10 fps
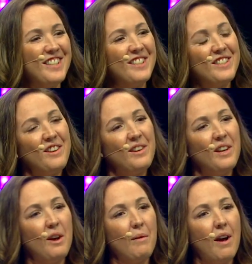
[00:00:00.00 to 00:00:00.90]
So, you
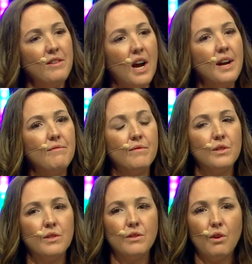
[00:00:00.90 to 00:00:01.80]
know, I
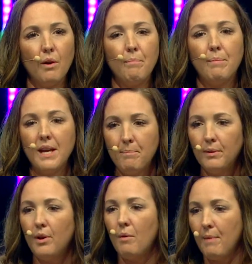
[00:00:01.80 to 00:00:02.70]
got
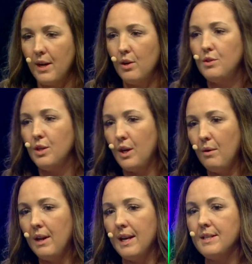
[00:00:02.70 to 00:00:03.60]
people on my who do you know
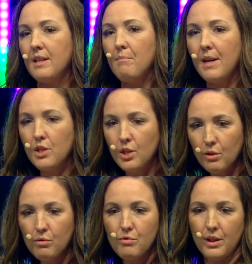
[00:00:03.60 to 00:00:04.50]
list that my
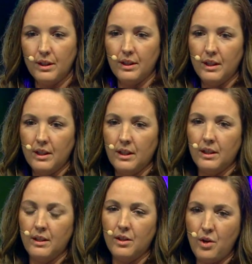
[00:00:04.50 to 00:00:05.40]
children
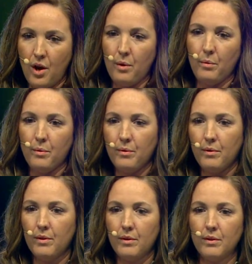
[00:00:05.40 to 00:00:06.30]
know.
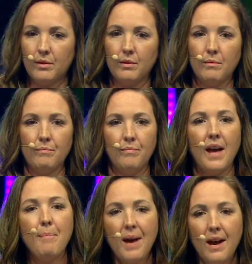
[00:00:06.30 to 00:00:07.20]

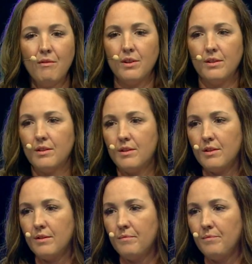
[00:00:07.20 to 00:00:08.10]
Their parents.